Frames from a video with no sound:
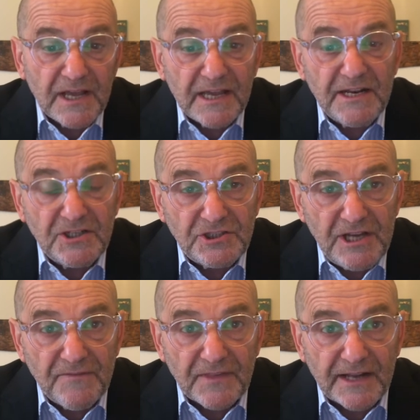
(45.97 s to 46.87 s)
can
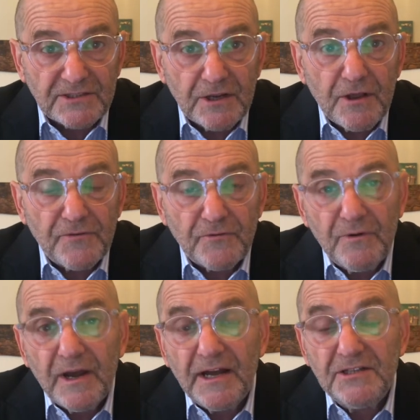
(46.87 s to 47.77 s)
achieve that
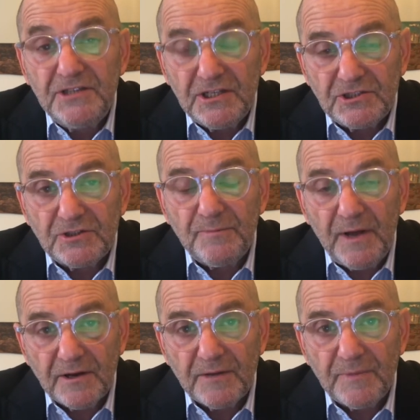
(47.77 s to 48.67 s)
through a digital
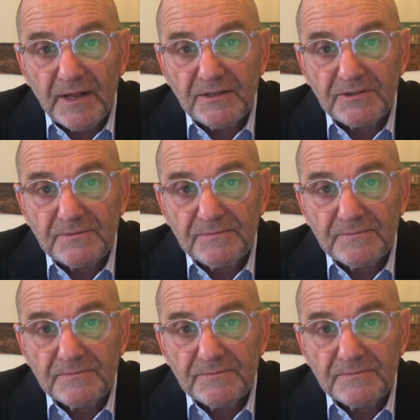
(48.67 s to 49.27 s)
marketplace.